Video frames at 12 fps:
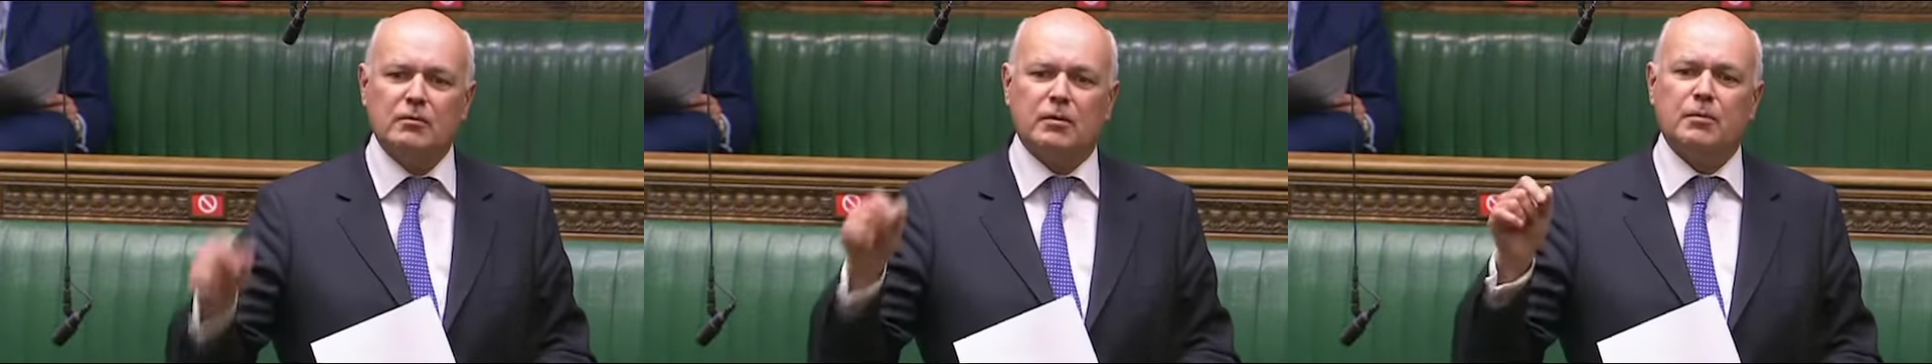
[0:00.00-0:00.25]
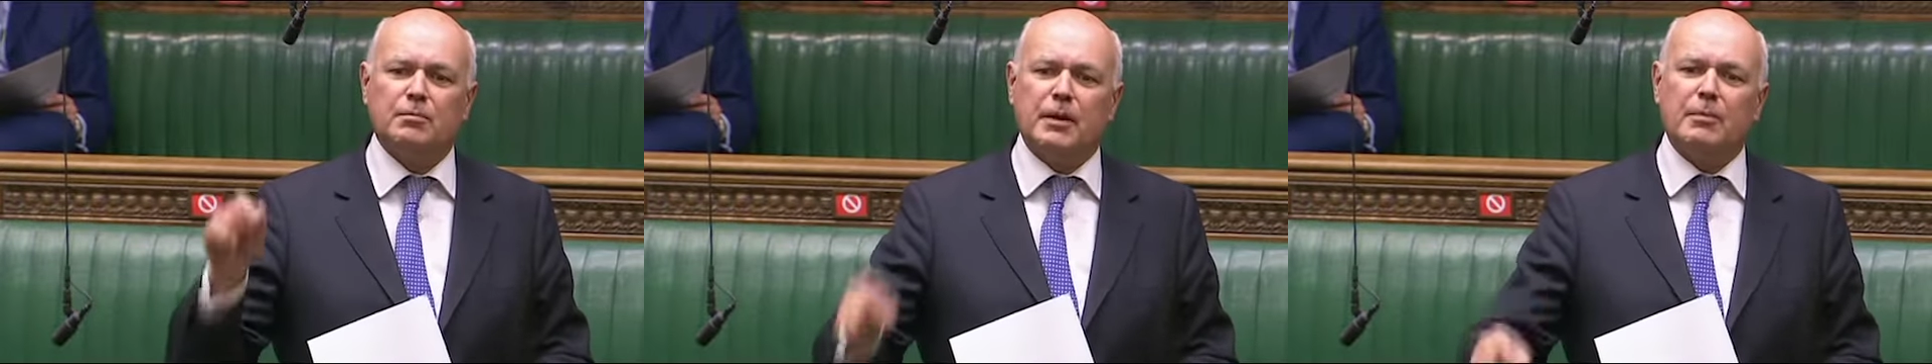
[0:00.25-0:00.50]

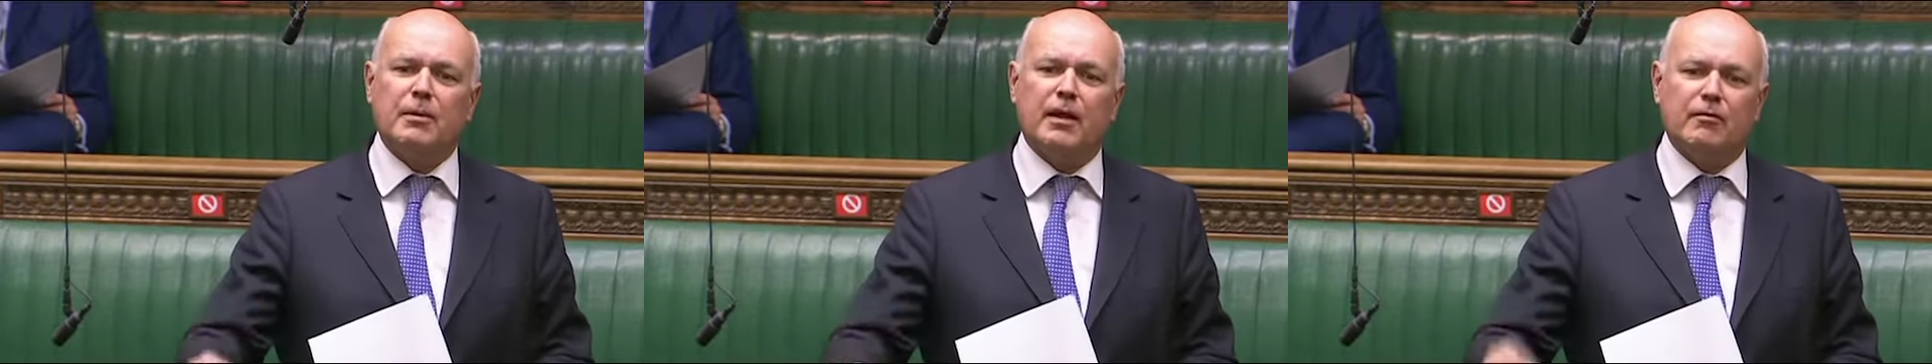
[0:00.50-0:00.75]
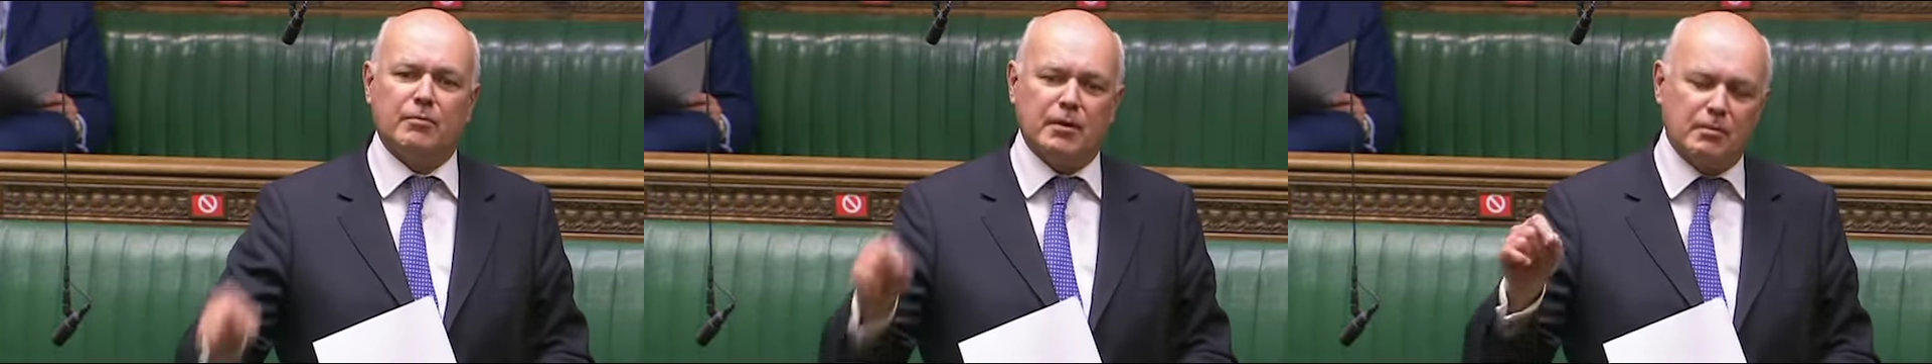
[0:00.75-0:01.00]
when people
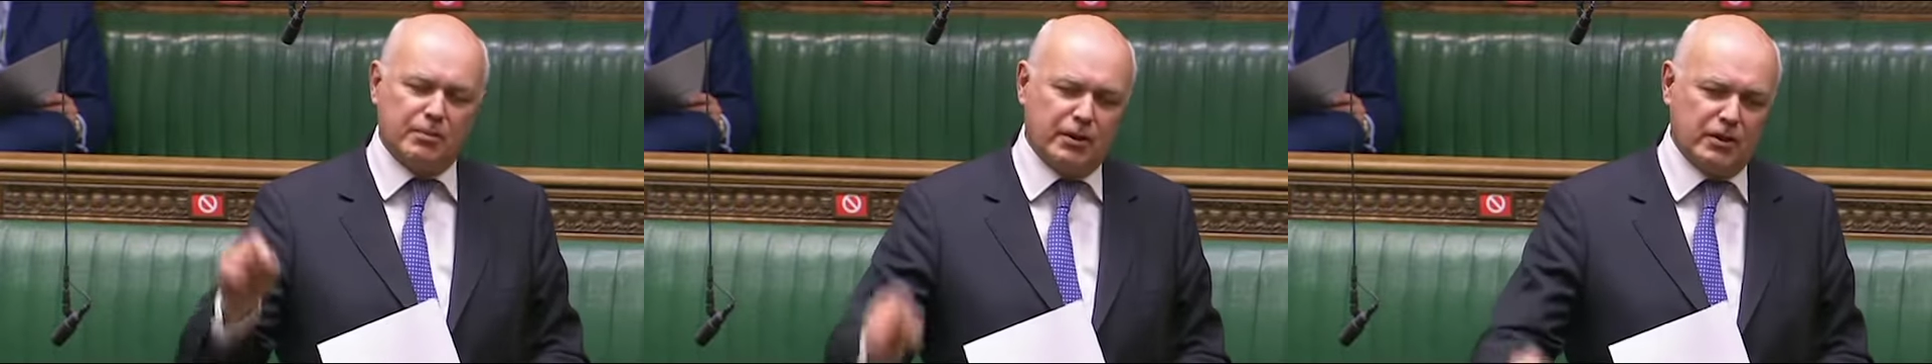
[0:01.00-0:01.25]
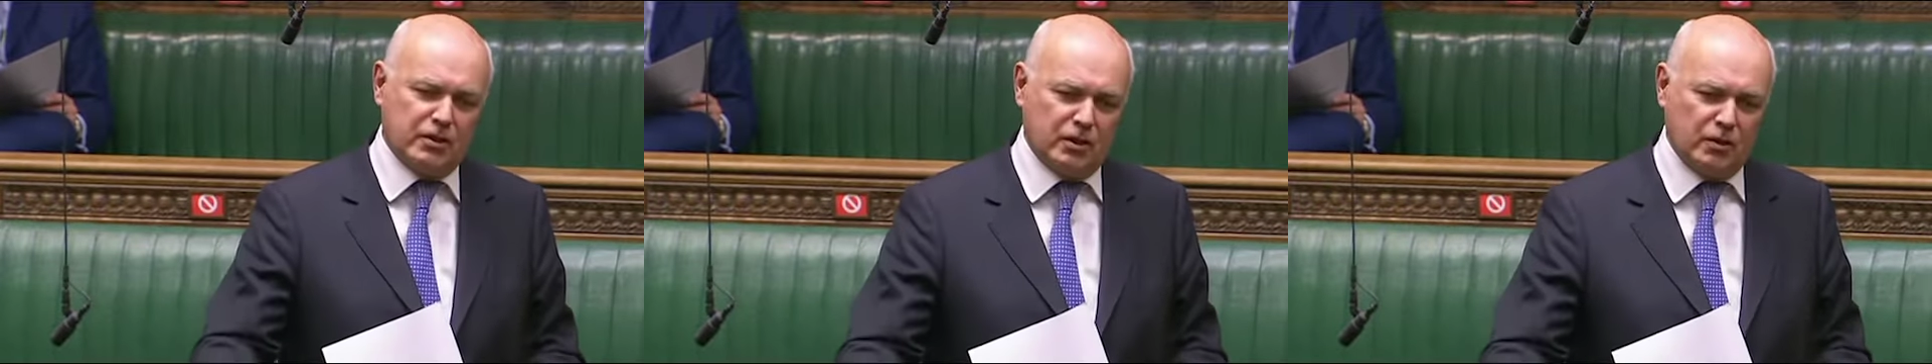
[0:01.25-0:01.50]
have been
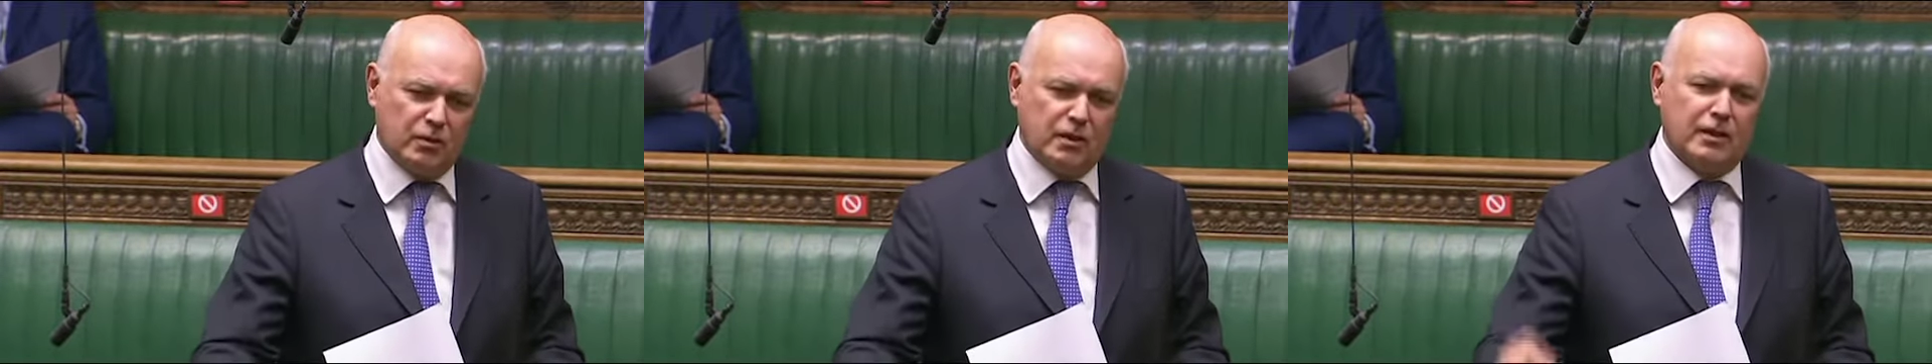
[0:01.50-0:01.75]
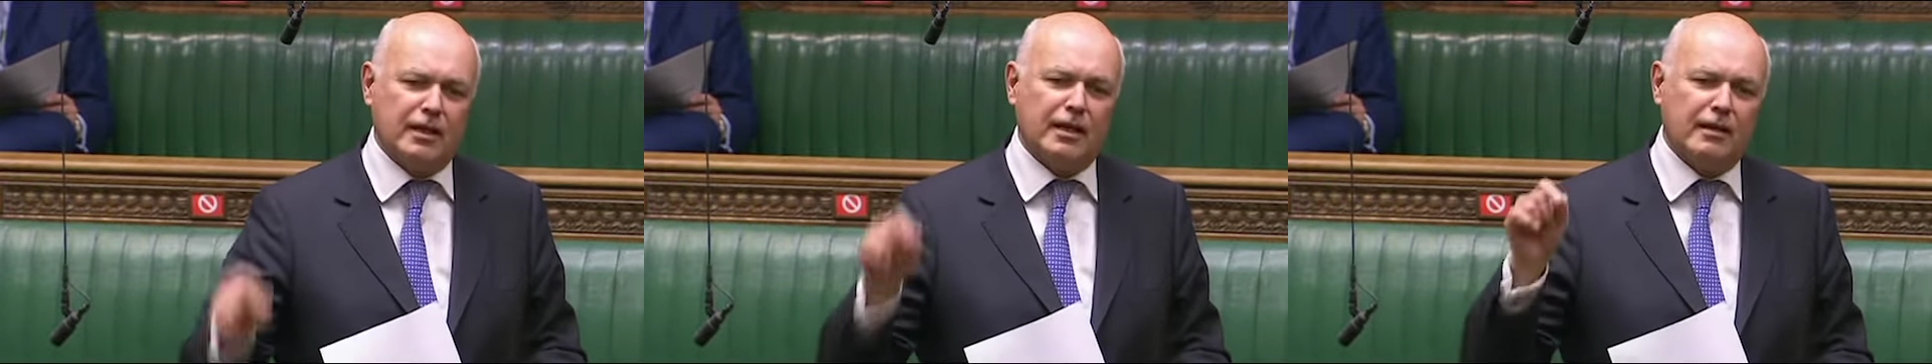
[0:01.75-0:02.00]

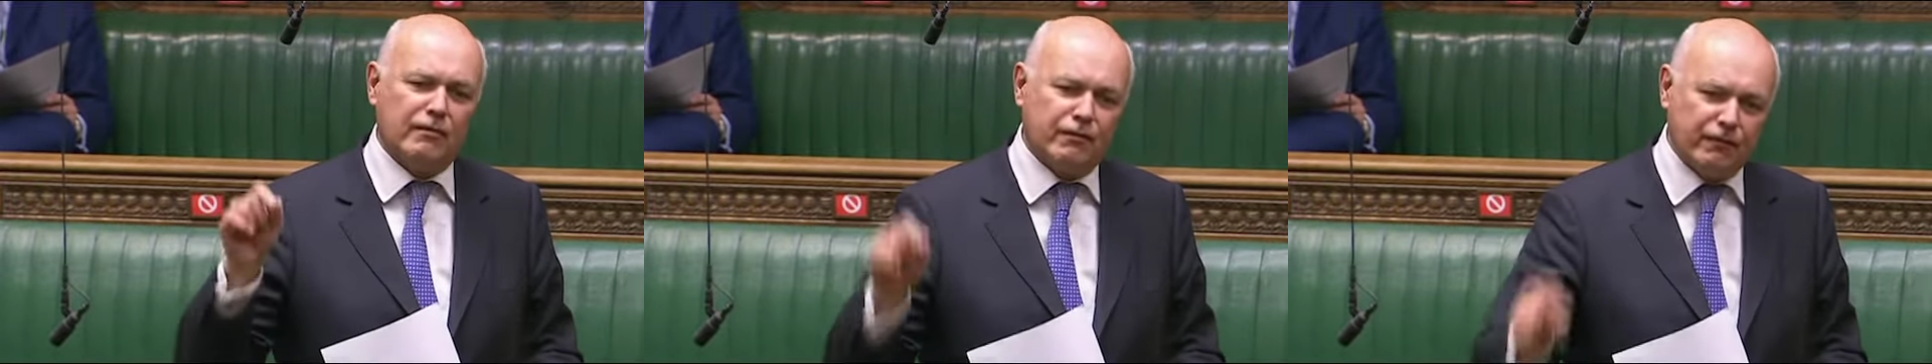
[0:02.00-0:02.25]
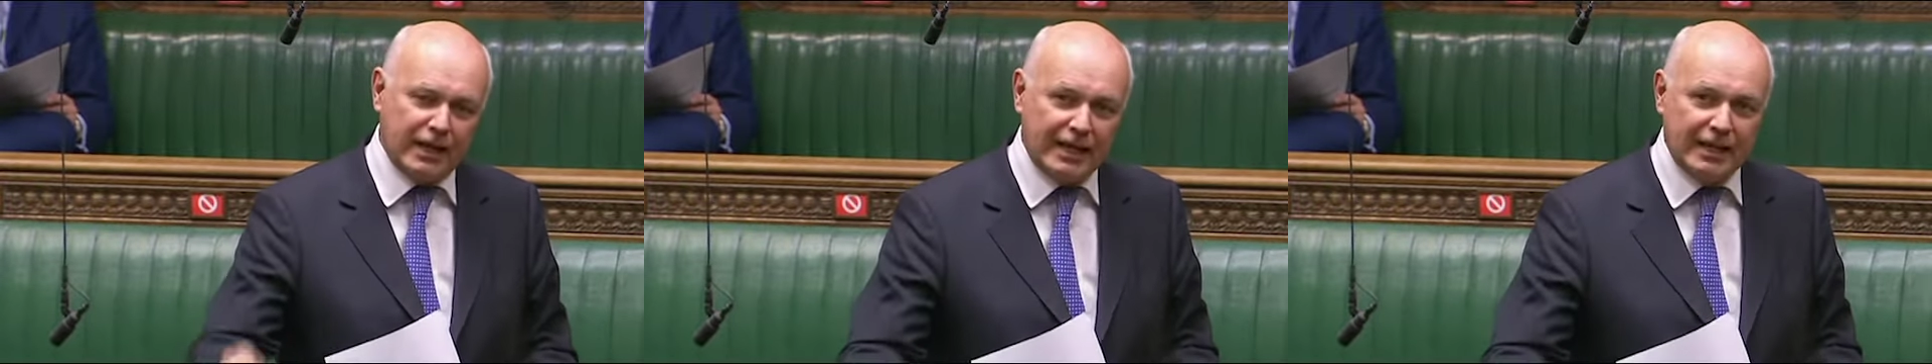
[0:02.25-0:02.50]
persecuted and they
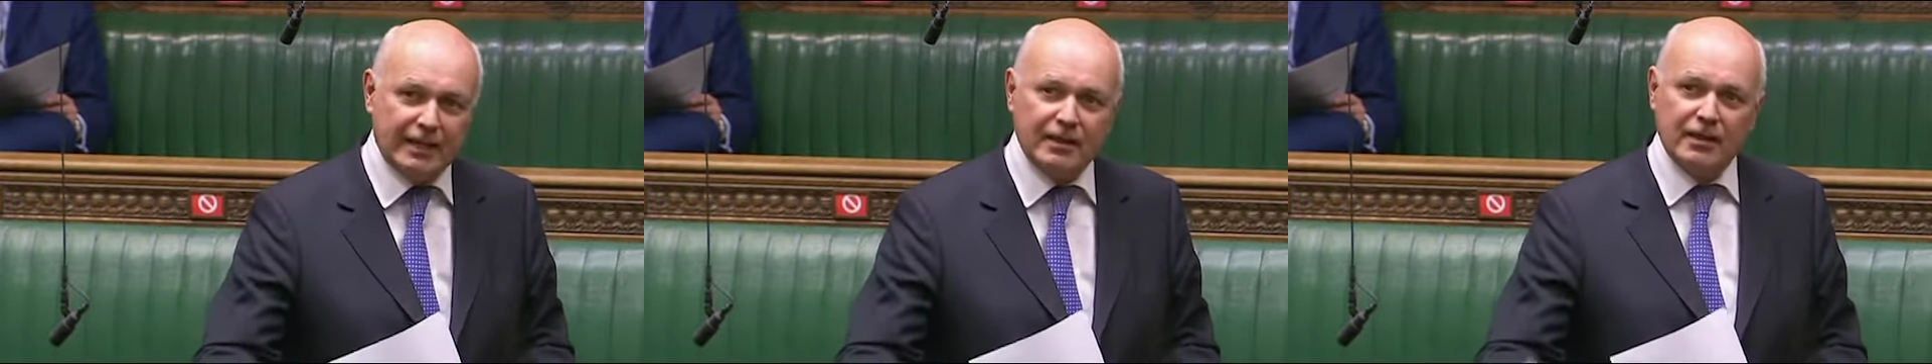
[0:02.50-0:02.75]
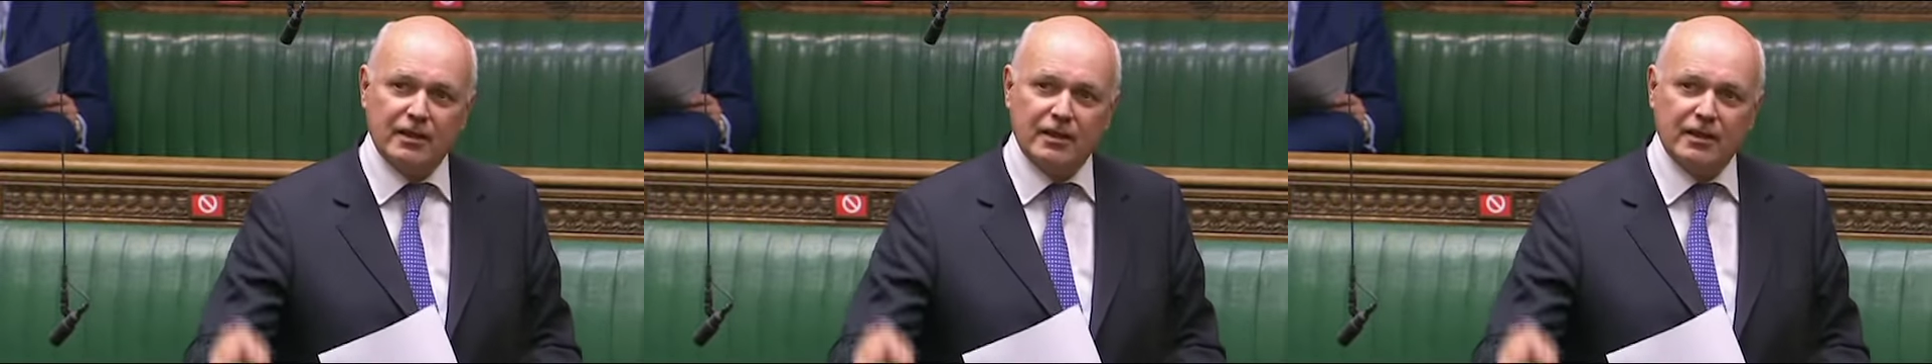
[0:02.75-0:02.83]
flee